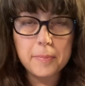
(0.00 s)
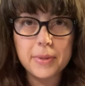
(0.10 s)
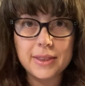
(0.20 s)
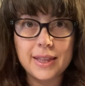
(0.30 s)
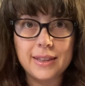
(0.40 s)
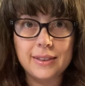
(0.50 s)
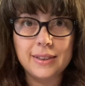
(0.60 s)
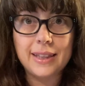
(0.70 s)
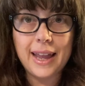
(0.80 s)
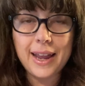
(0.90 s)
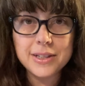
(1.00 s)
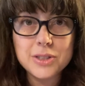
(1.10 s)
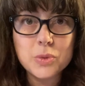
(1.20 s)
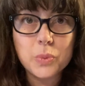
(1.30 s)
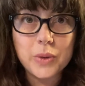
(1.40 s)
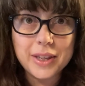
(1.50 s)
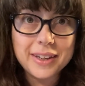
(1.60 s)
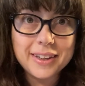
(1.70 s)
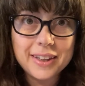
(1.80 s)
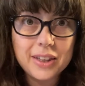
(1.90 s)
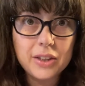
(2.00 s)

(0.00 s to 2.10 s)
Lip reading: But then last week,